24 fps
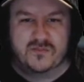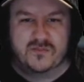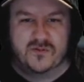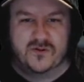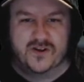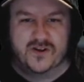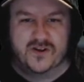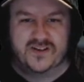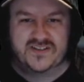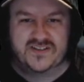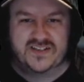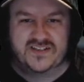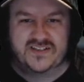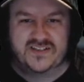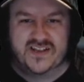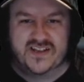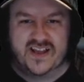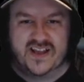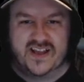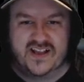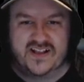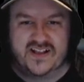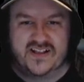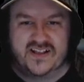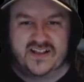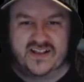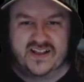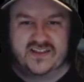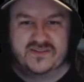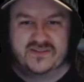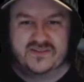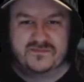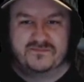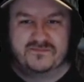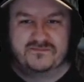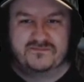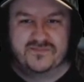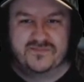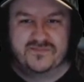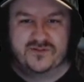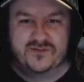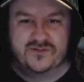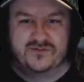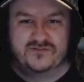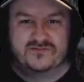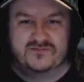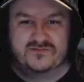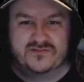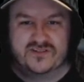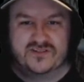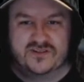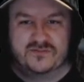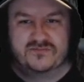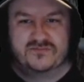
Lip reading: boys. That's it. Get the ball.